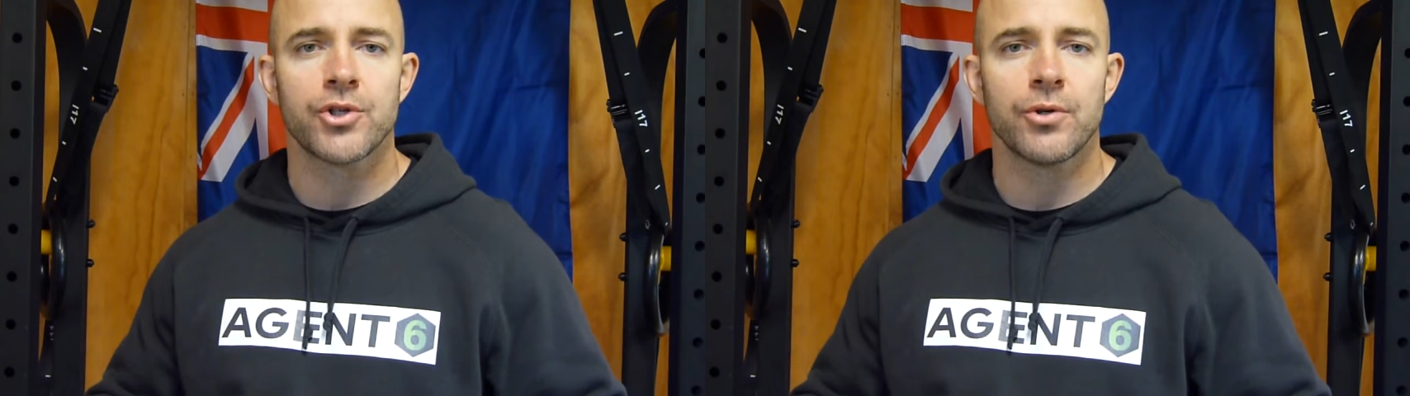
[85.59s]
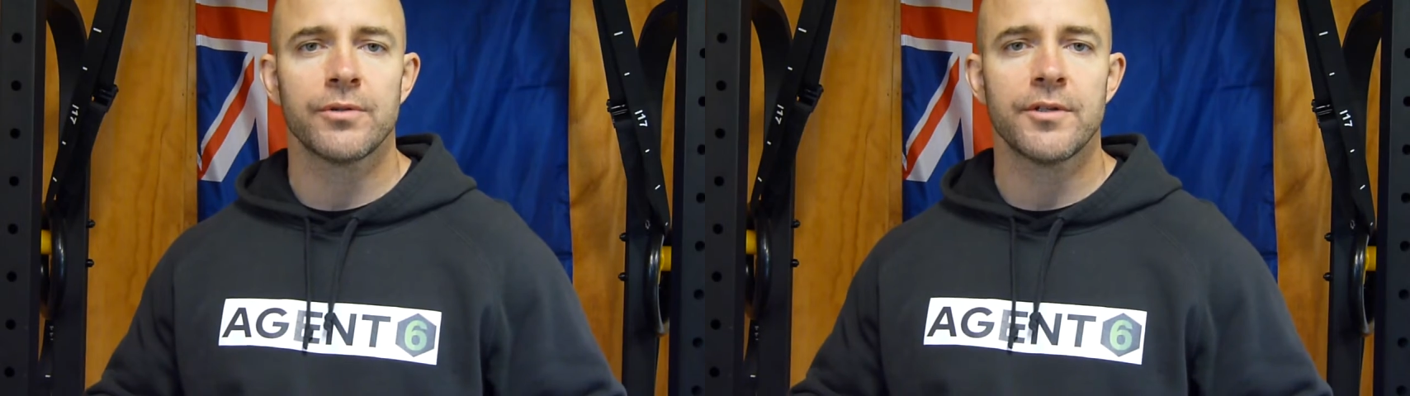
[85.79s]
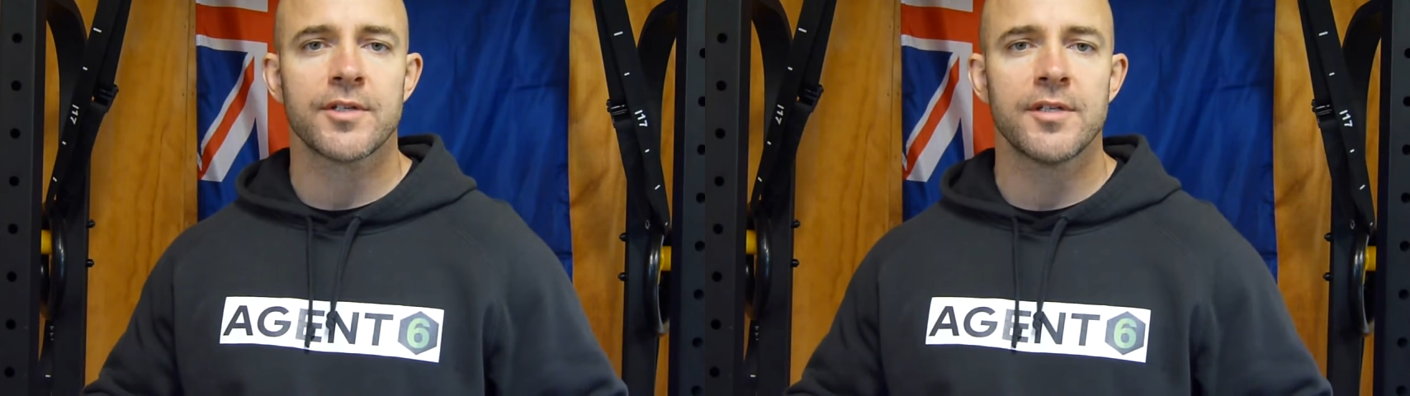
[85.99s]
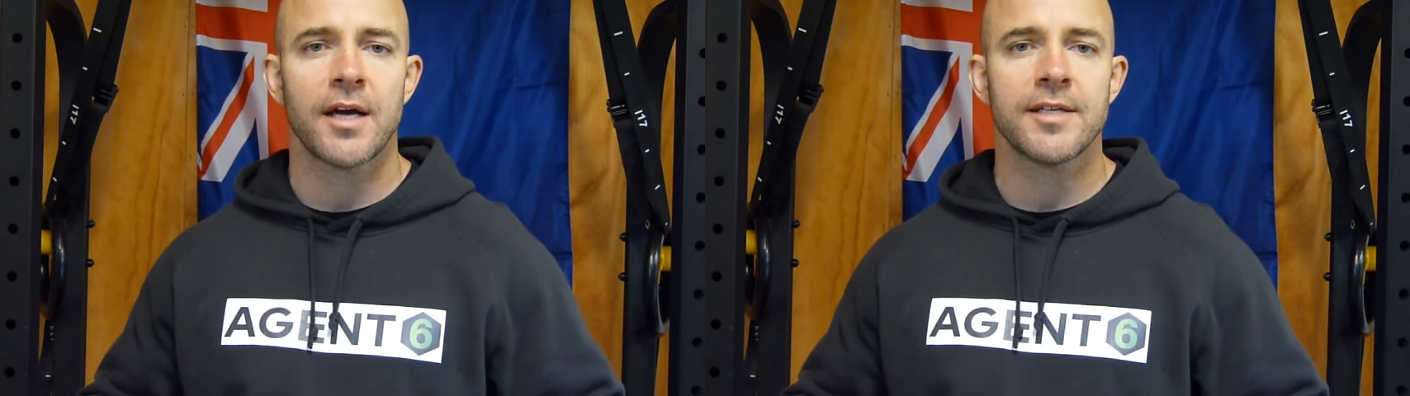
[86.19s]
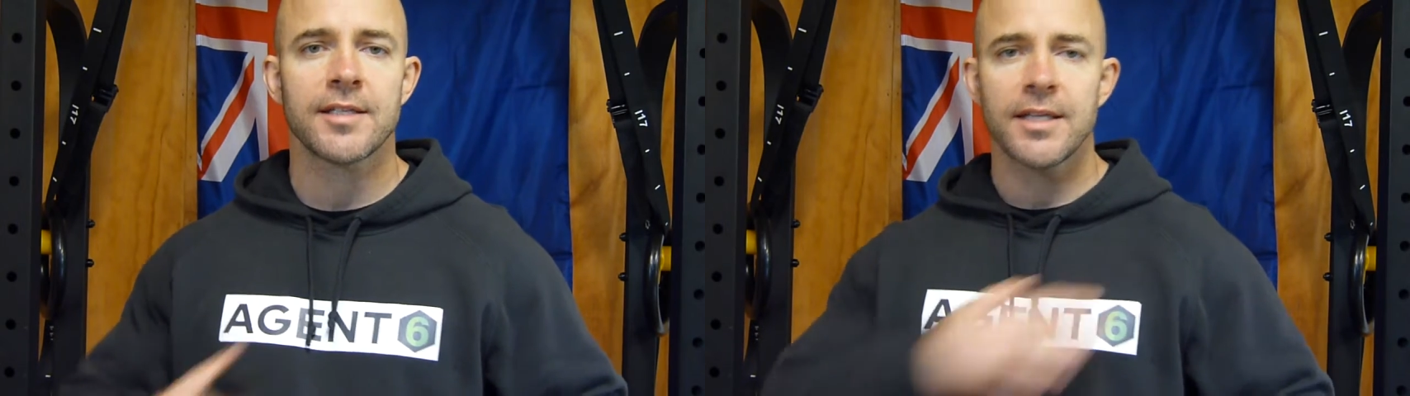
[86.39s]
shoulders
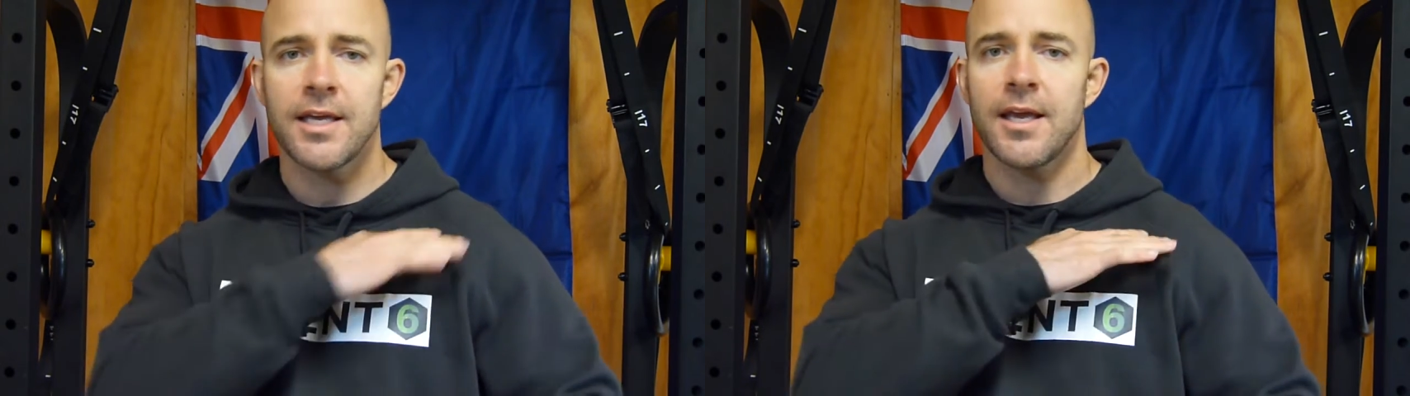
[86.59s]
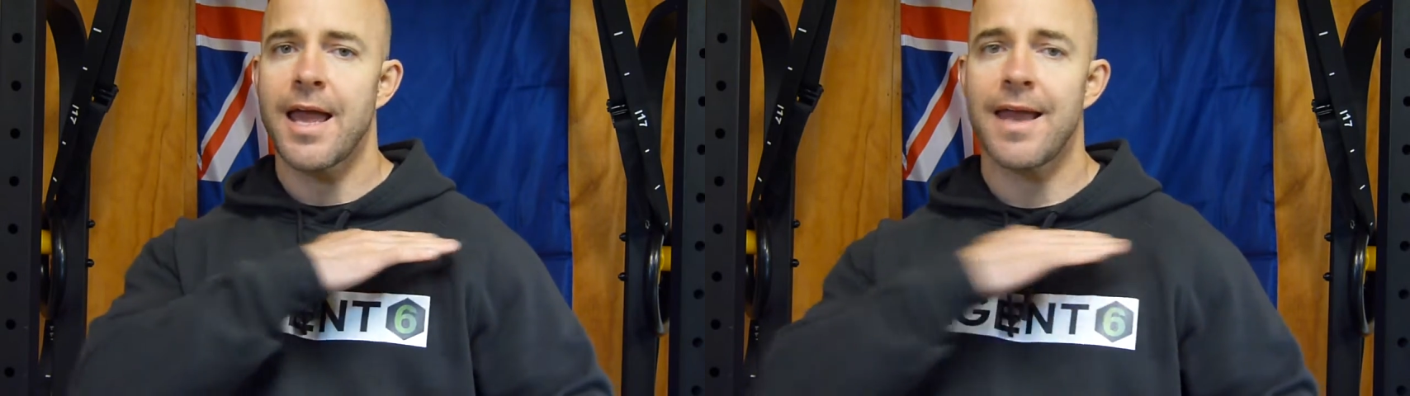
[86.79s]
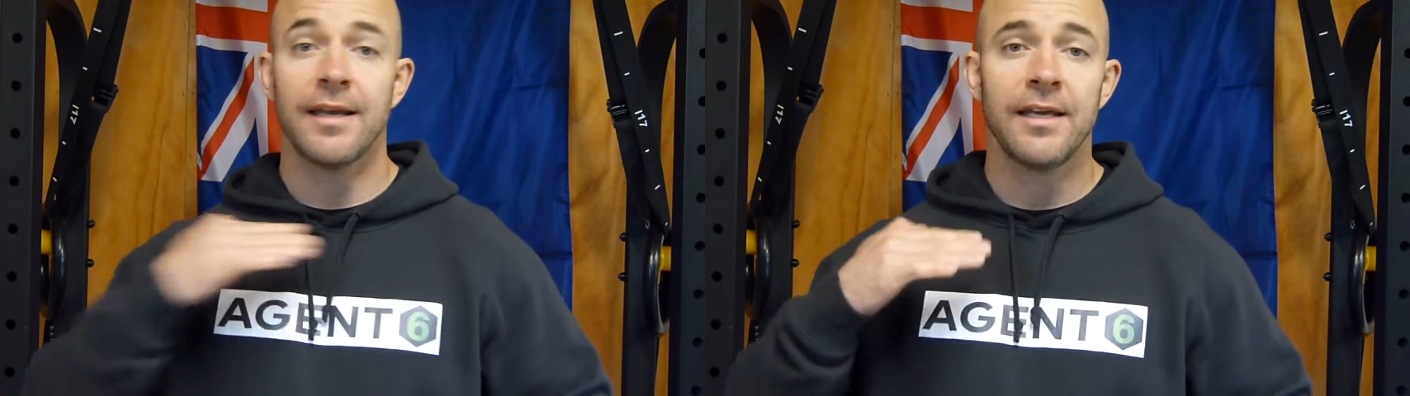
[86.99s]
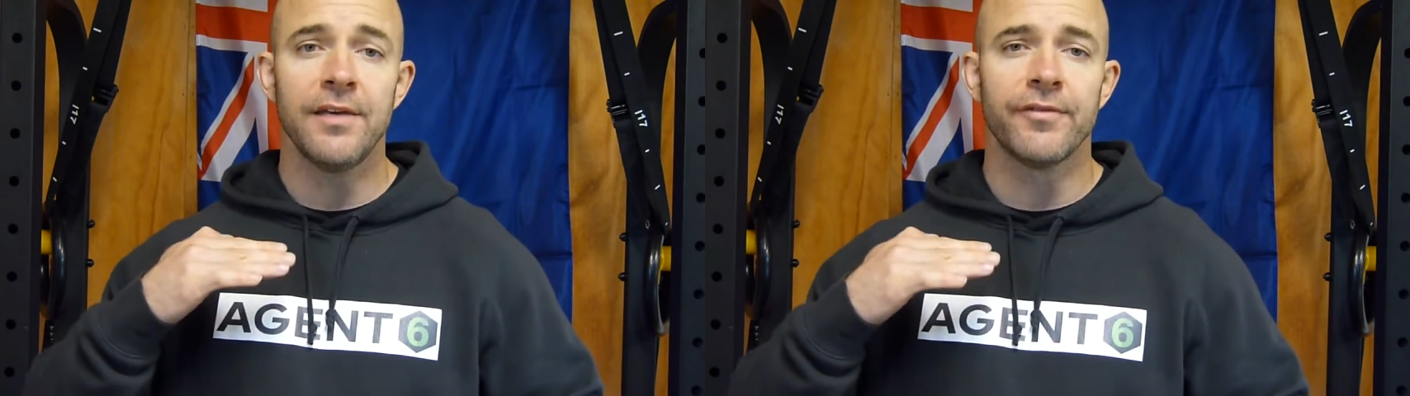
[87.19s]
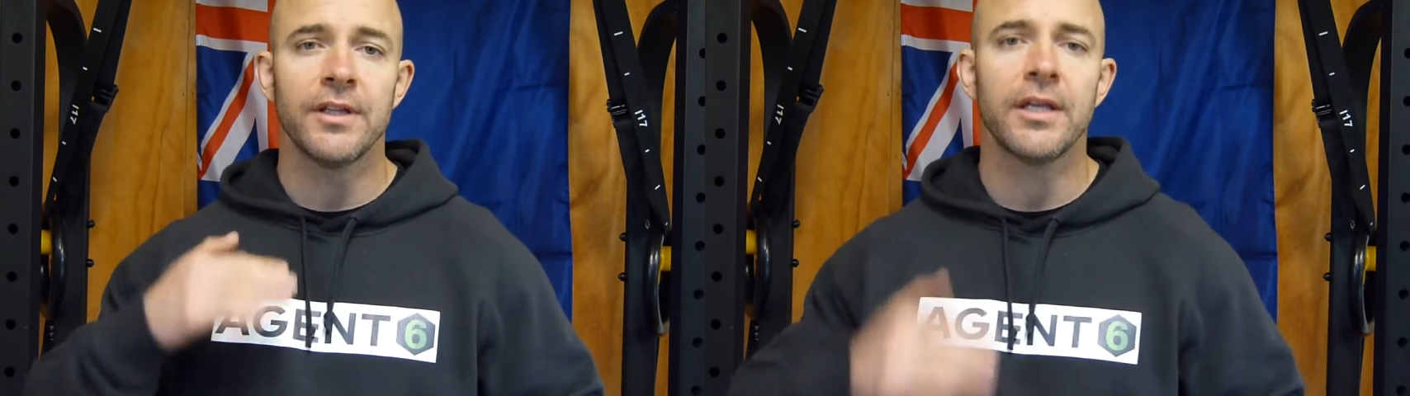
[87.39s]
nicely and
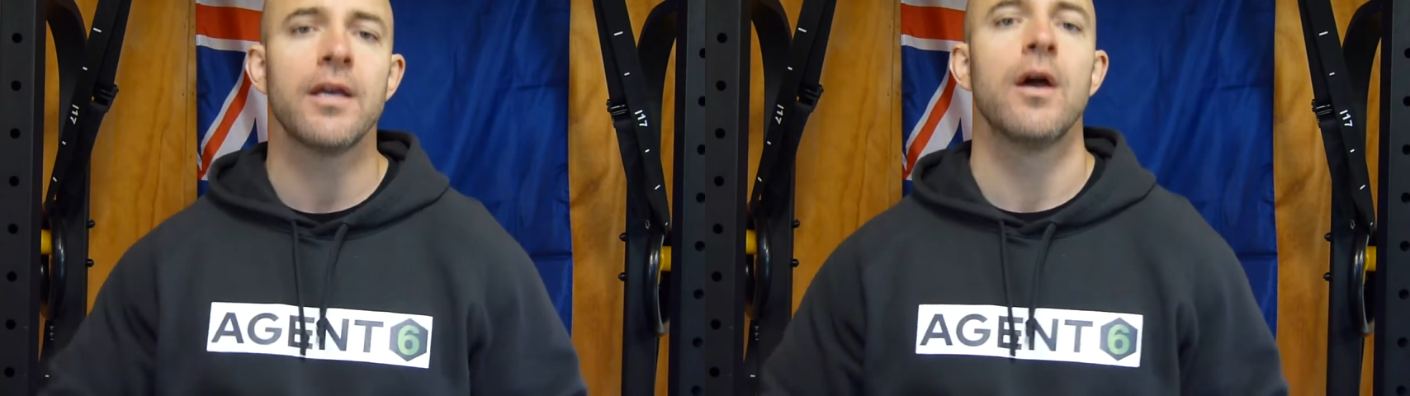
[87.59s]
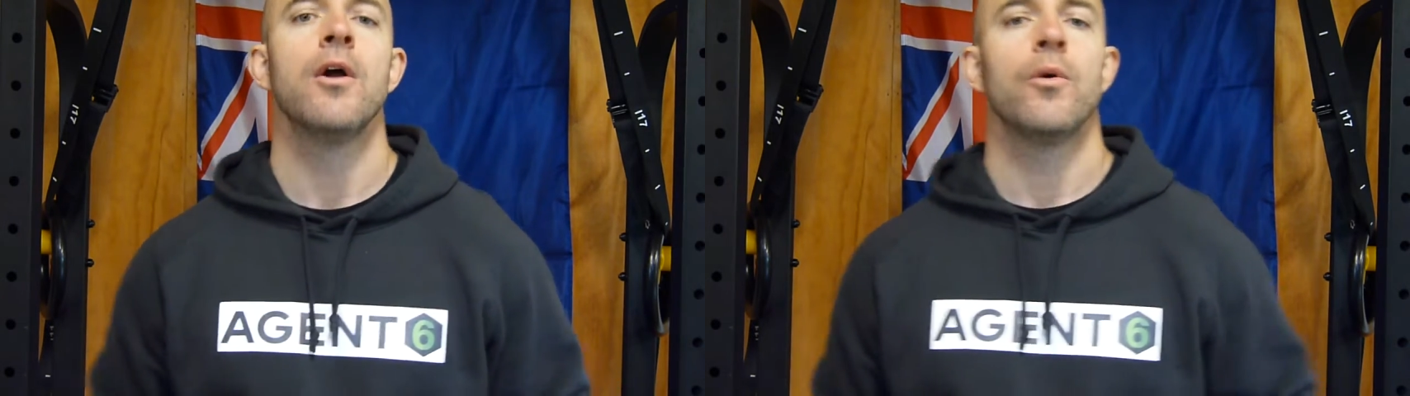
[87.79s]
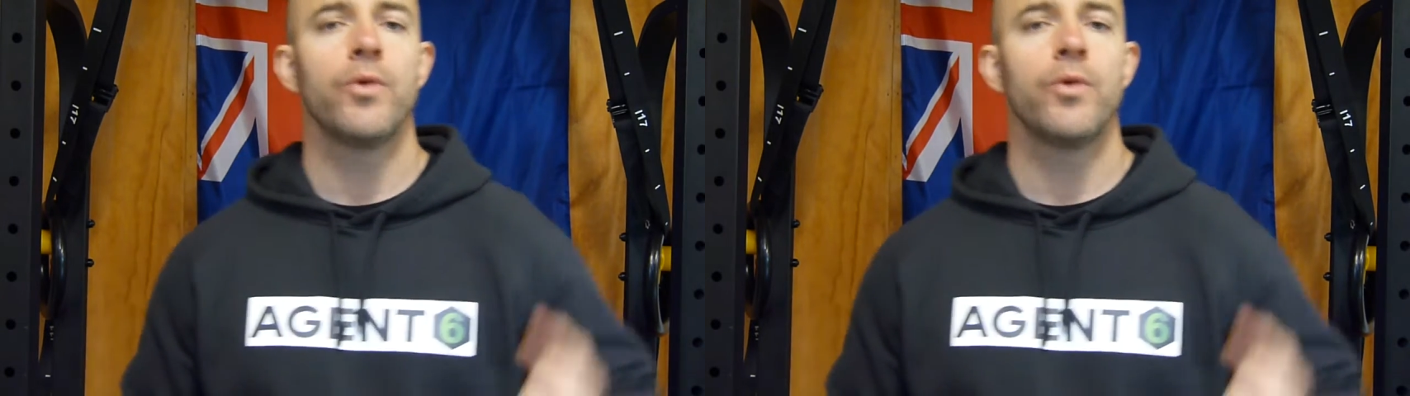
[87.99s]
evenly,